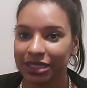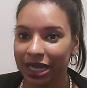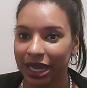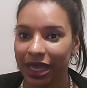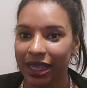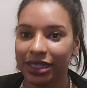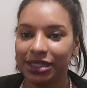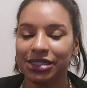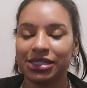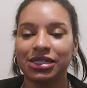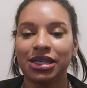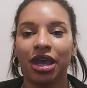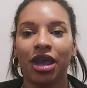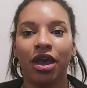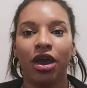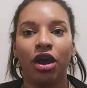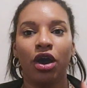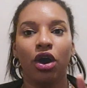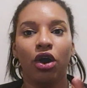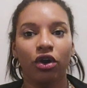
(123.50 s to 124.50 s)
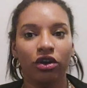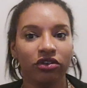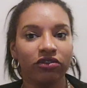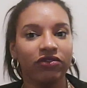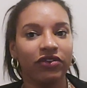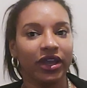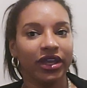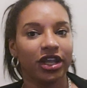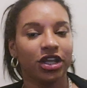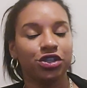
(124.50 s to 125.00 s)
guides on
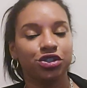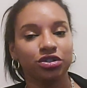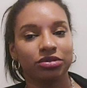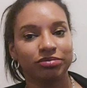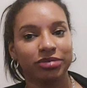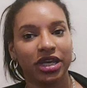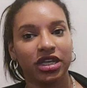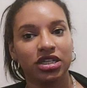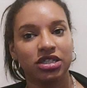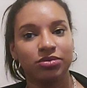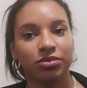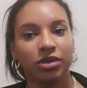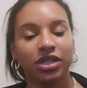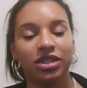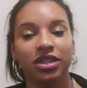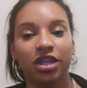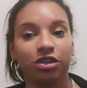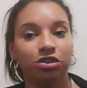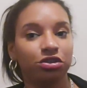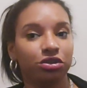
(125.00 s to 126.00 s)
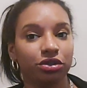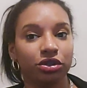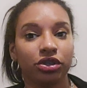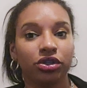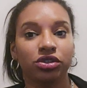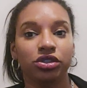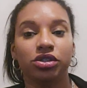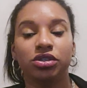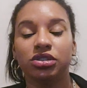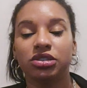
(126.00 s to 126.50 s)
financial management that you
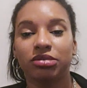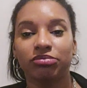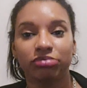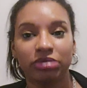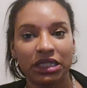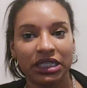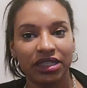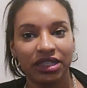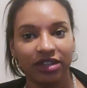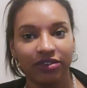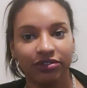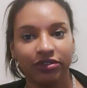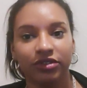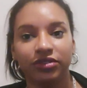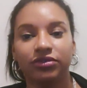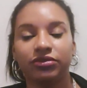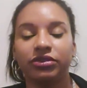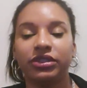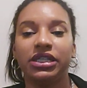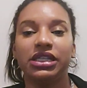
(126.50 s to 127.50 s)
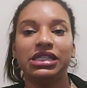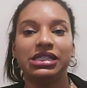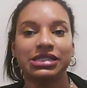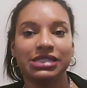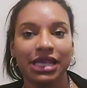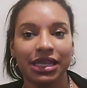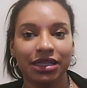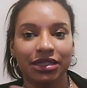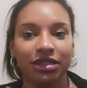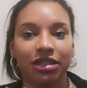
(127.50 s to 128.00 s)
can use completely for free.
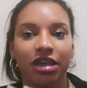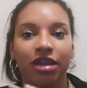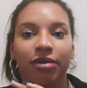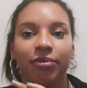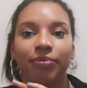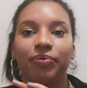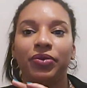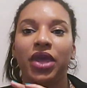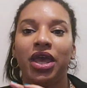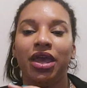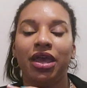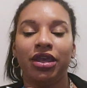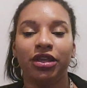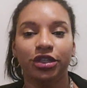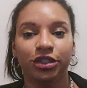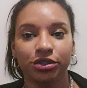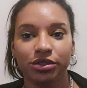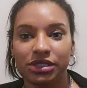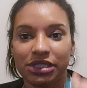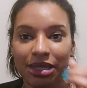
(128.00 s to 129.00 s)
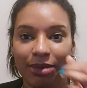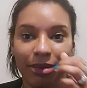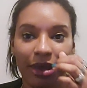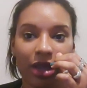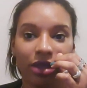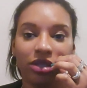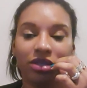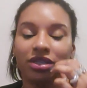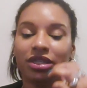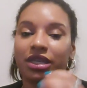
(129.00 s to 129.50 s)
Take them, use them how
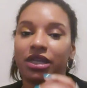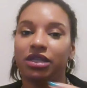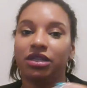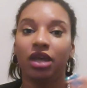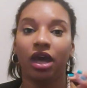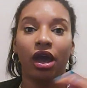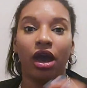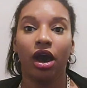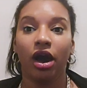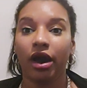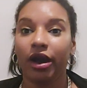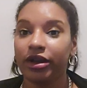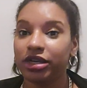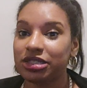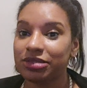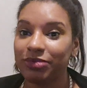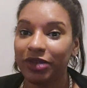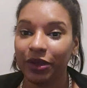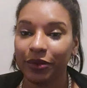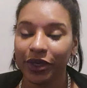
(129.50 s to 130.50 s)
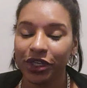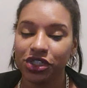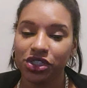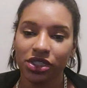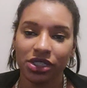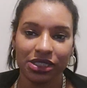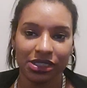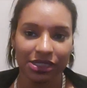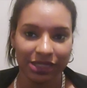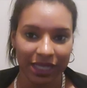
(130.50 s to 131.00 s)
you need, ask me
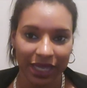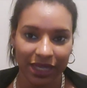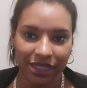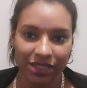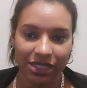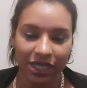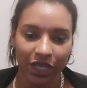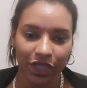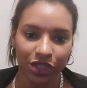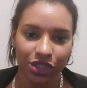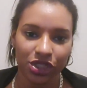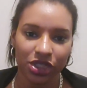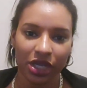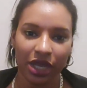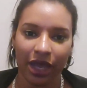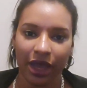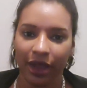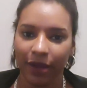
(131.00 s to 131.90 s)
questions, get in touch.